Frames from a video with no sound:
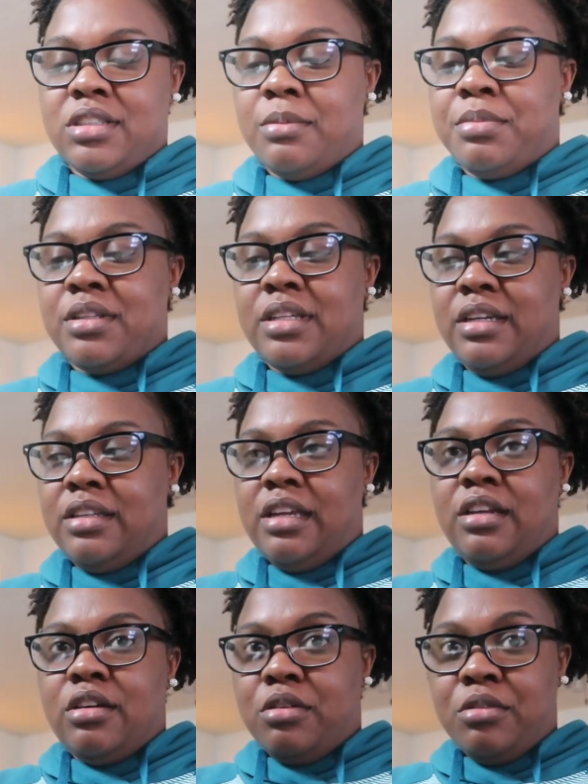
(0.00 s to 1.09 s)
zipper thing, they
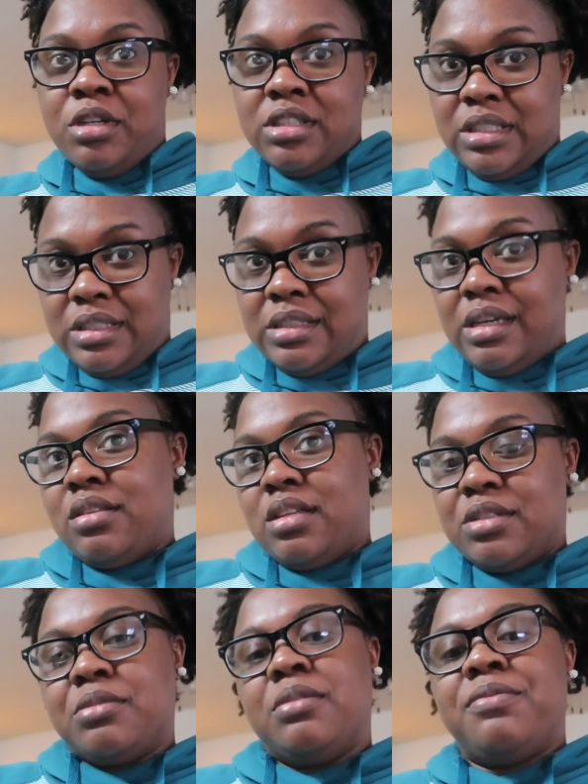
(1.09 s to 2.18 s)
know to take
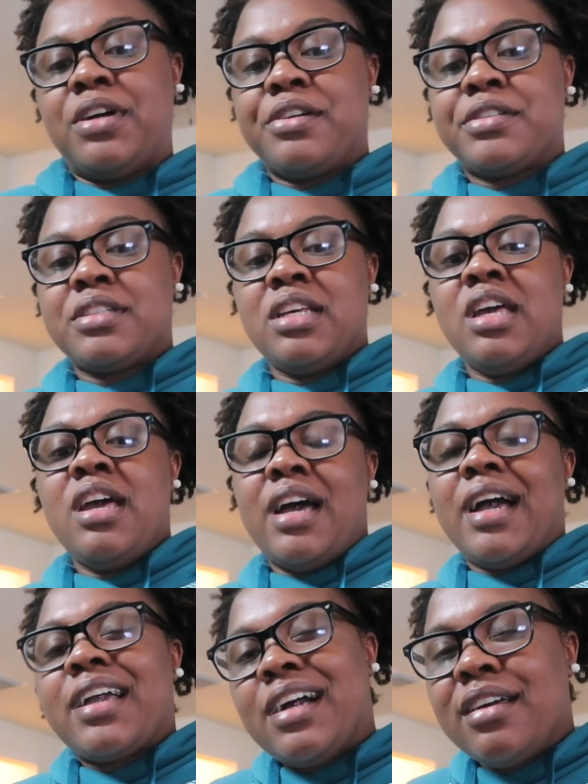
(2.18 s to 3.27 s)
this one first.
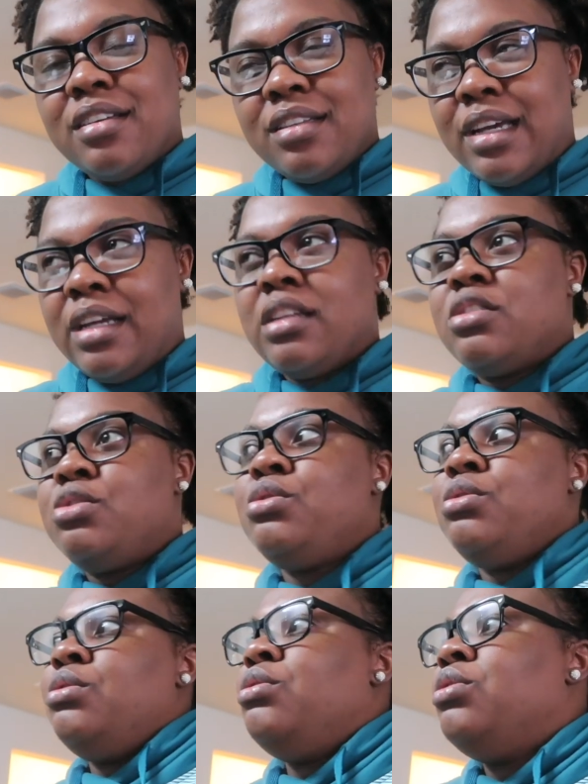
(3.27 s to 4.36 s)
I kind of like
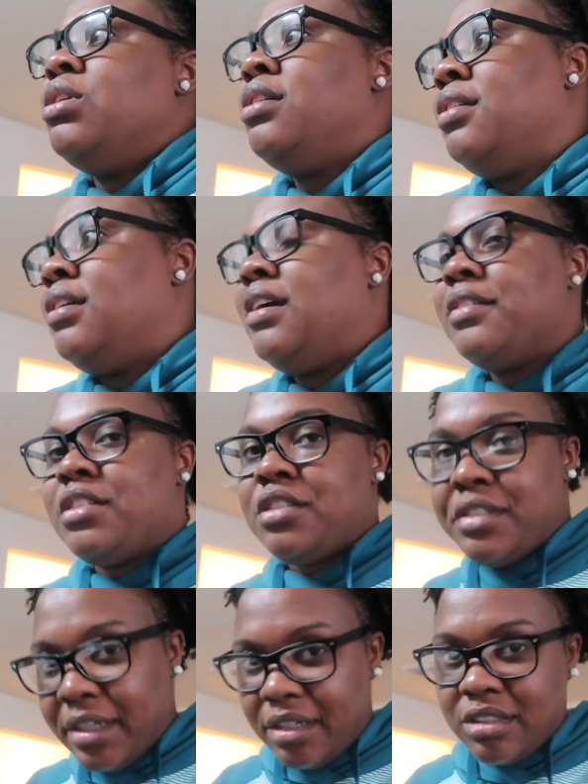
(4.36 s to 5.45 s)
to
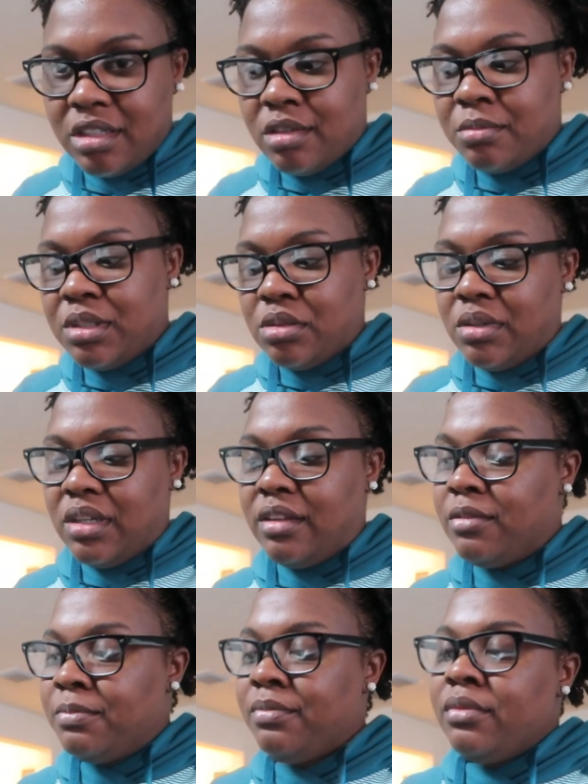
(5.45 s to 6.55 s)
interchange her
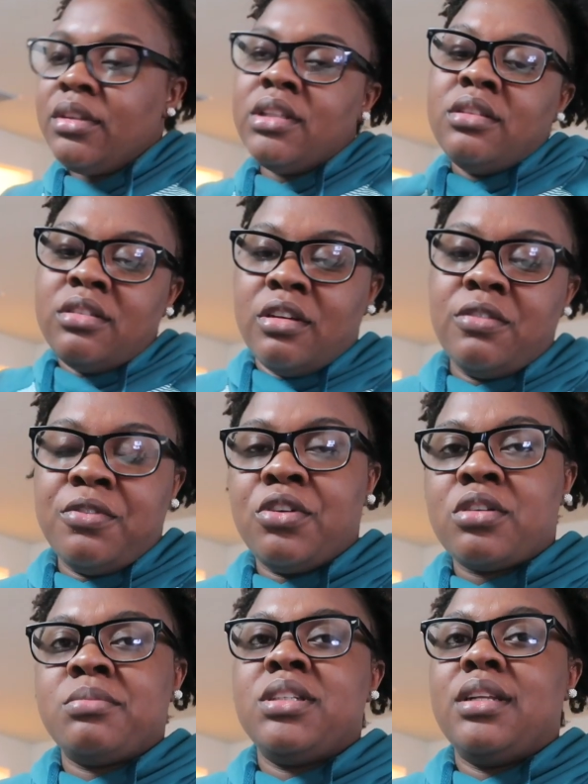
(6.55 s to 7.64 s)
between the
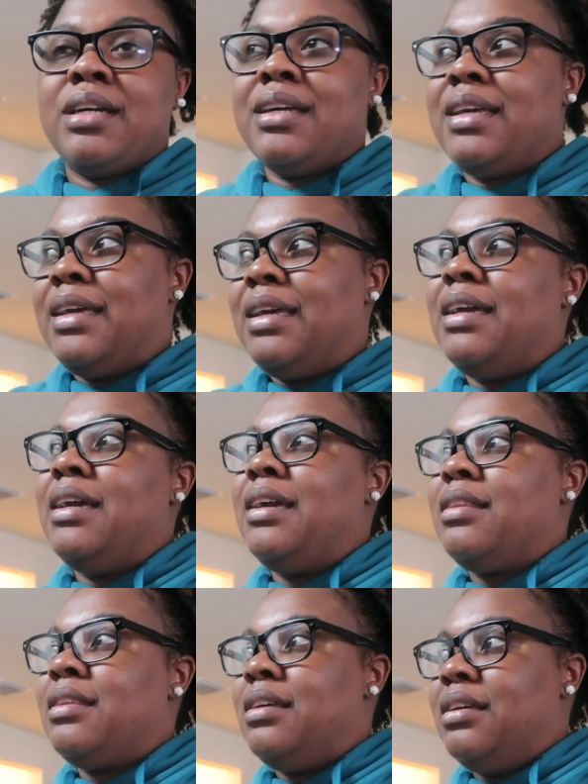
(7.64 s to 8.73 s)
formula
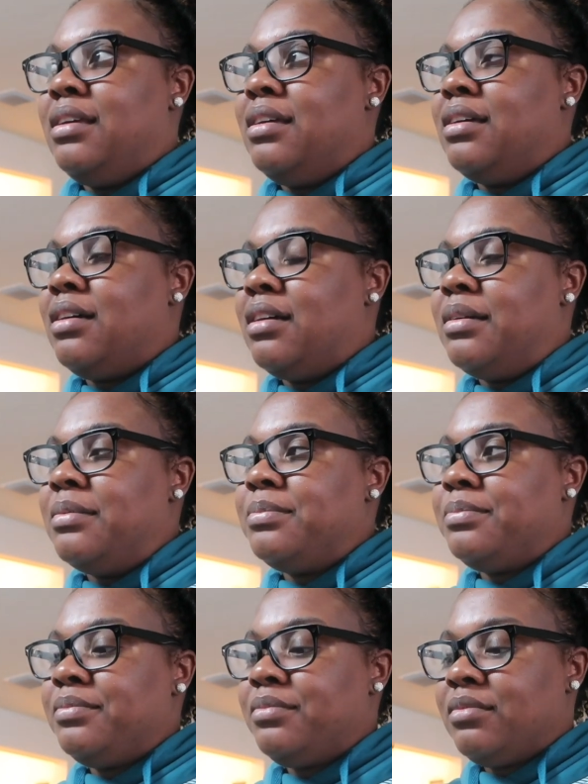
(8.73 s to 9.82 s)
and the um,